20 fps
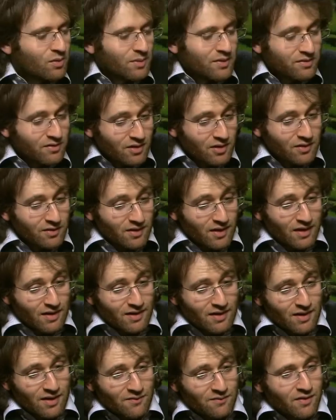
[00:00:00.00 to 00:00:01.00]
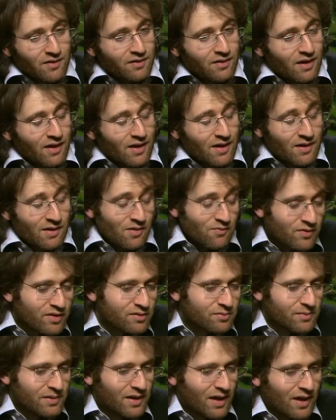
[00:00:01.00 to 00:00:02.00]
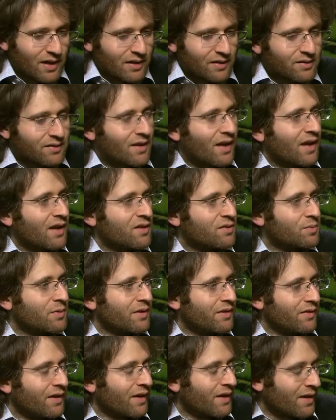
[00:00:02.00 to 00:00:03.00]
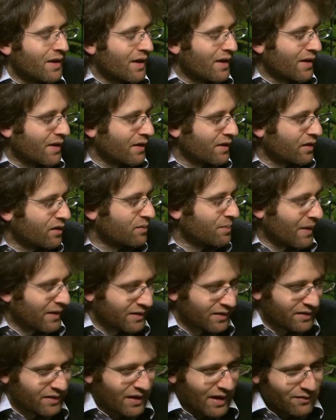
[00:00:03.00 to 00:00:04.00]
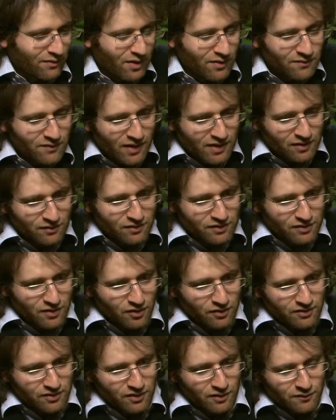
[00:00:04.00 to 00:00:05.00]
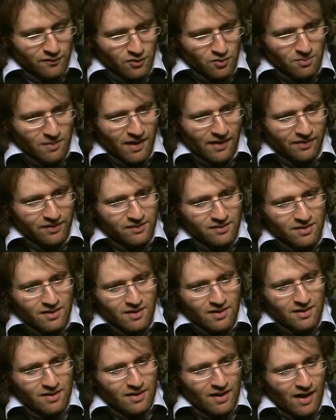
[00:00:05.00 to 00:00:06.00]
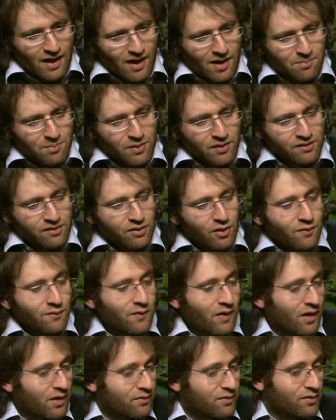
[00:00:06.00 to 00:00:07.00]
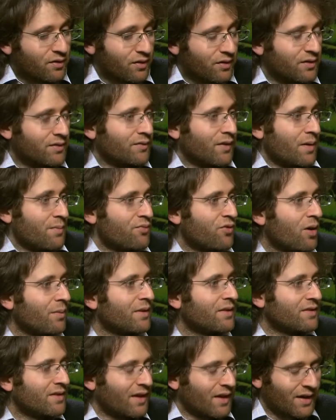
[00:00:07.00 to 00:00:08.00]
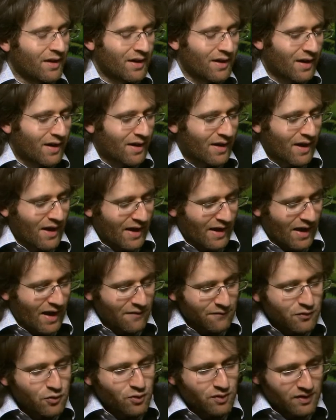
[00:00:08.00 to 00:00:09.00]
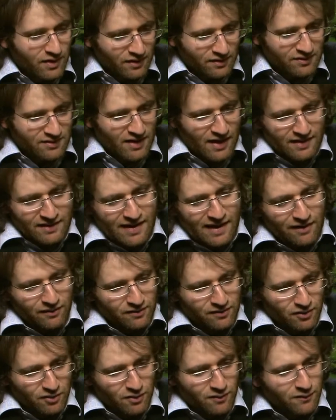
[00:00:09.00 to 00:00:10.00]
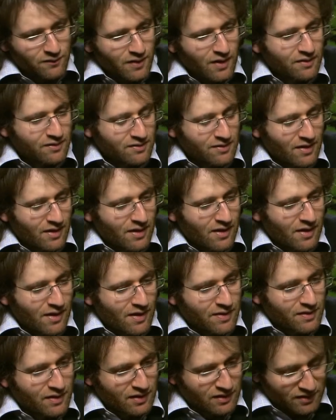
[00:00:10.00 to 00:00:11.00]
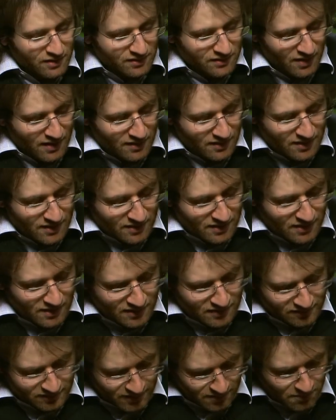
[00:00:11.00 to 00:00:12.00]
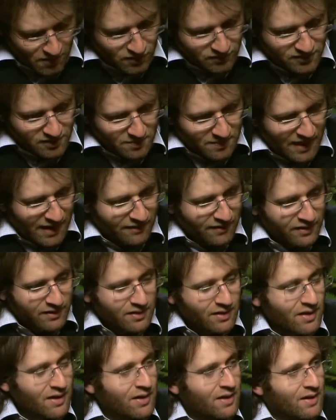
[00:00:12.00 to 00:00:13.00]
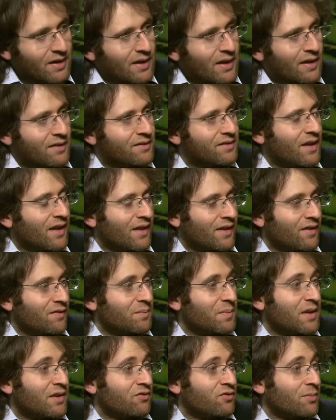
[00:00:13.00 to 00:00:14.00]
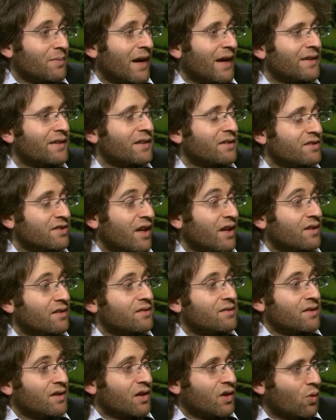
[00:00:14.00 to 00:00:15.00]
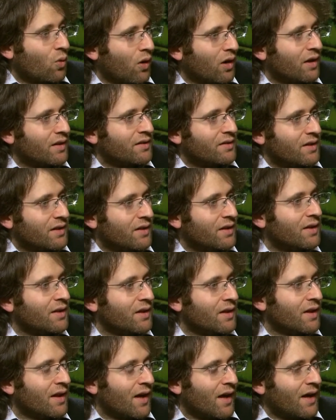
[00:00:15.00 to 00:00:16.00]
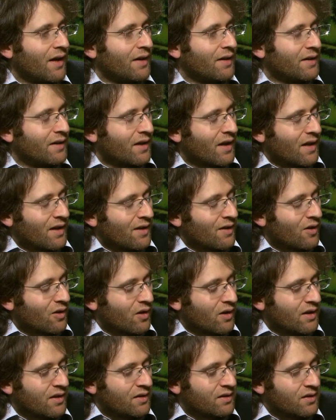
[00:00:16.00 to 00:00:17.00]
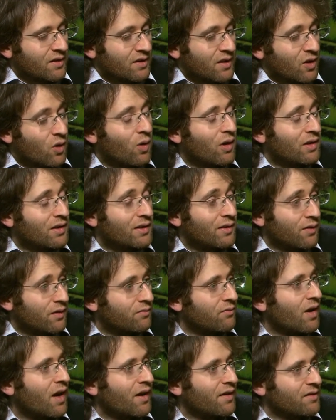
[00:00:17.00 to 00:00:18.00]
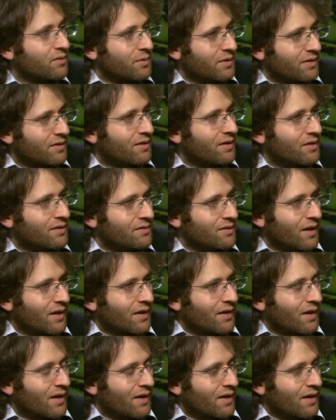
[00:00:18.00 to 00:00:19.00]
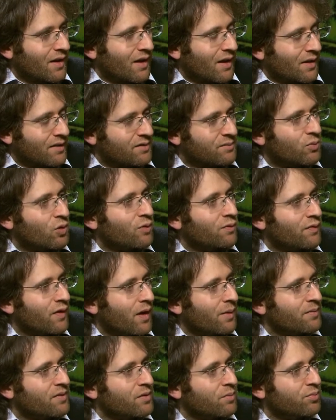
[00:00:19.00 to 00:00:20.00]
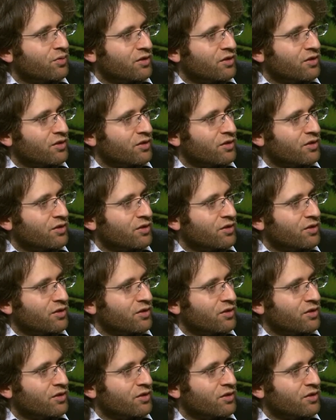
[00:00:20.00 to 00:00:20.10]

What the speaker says: So we're still at a reasonably early stage. We're expecting to have our final results in a few months. But so far the results are very promising. A few things stand out. So the first thing that is most apparent is there have been dramatic changes in quality, in the quality of the rugs which these small firms are